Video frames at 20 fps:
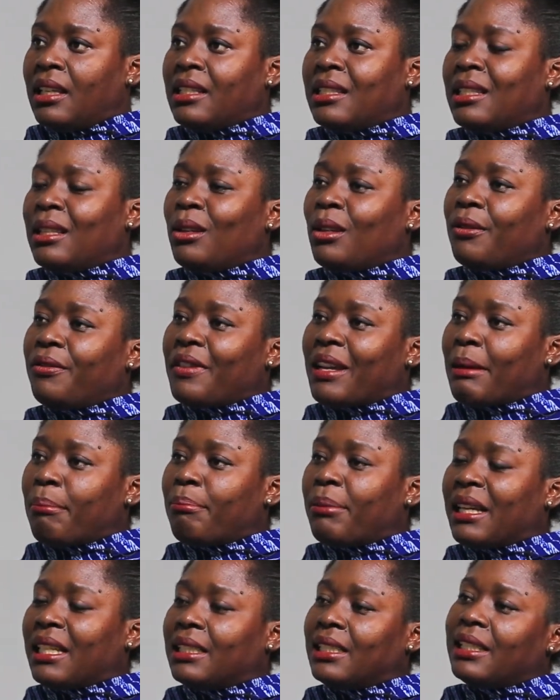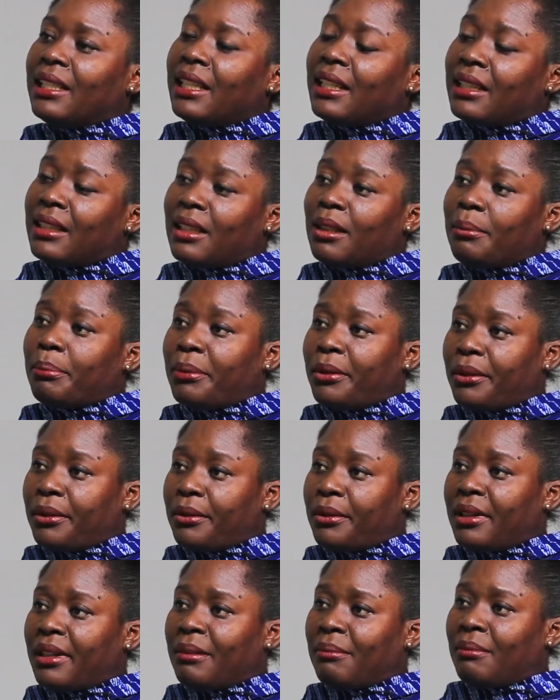Instead of abandoning the
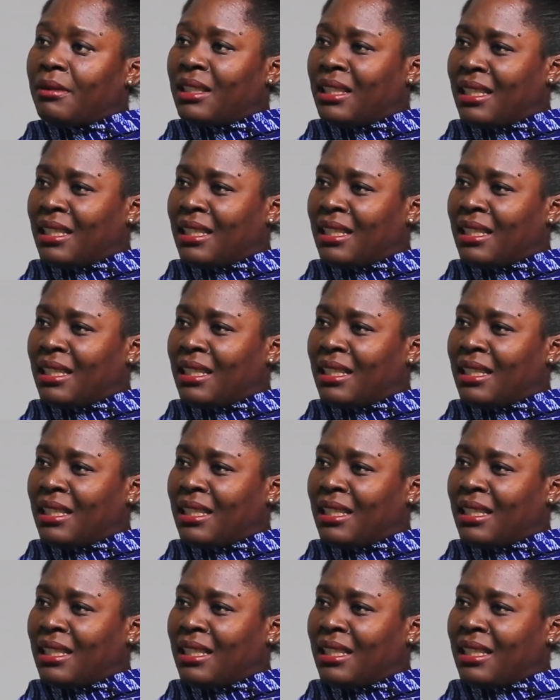program